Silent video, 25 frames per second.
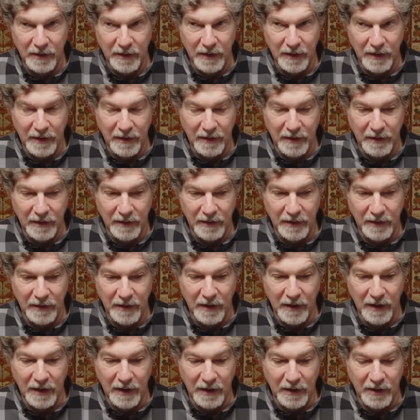yes,
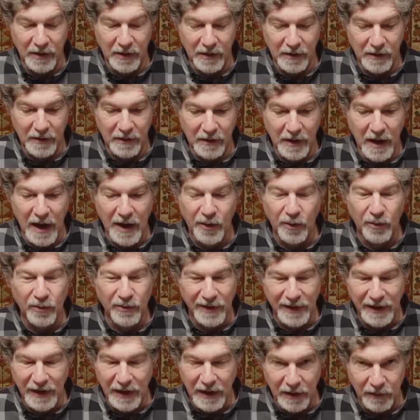uh, not
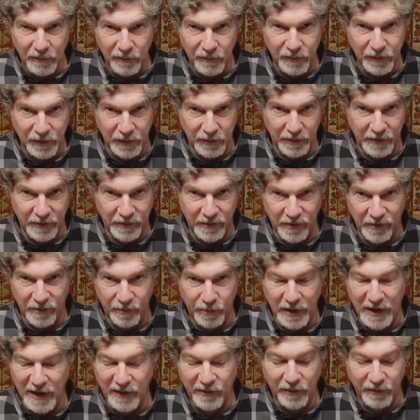only influences
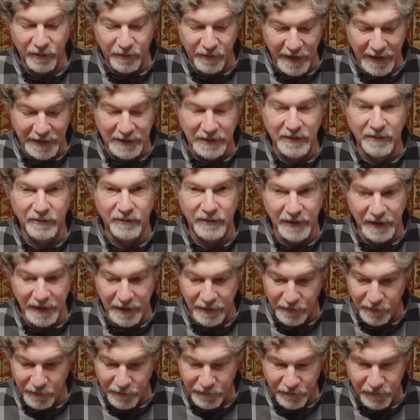but has
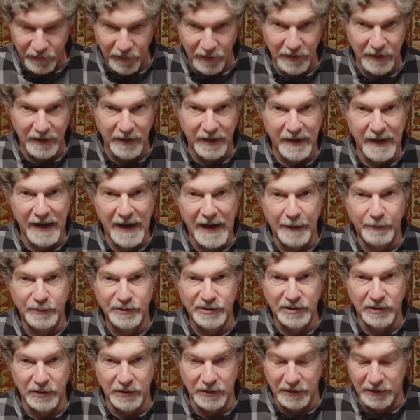effectively fully
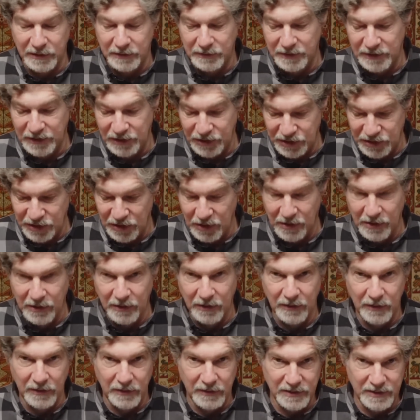captured
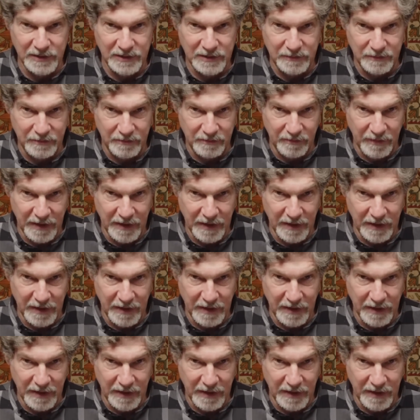journals,